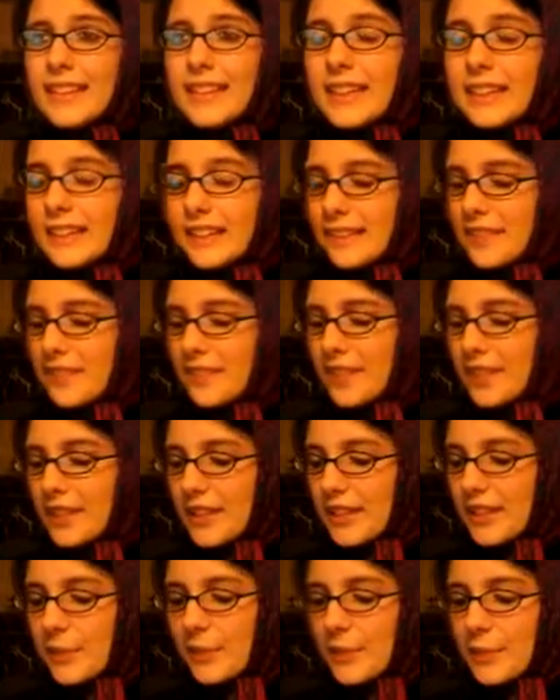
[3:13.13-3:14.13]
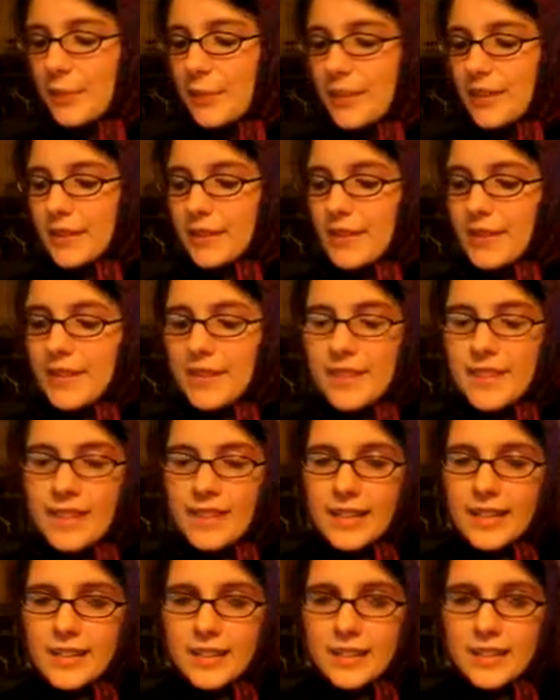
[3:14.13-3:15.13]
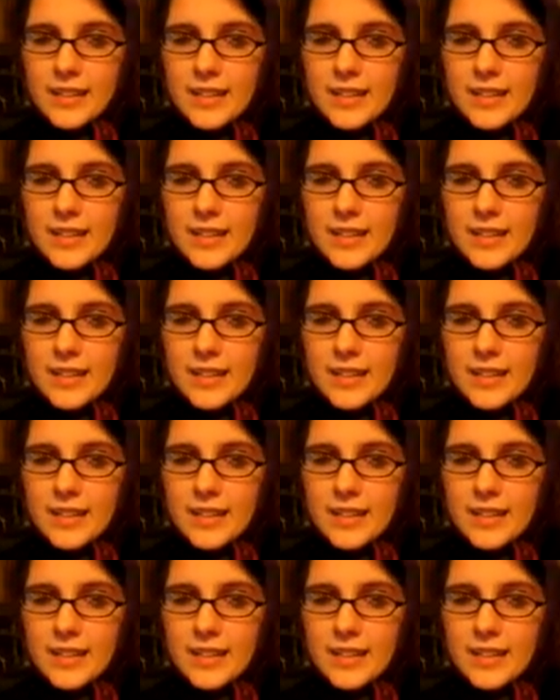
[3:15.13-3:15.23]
And they're very open with a lot of things.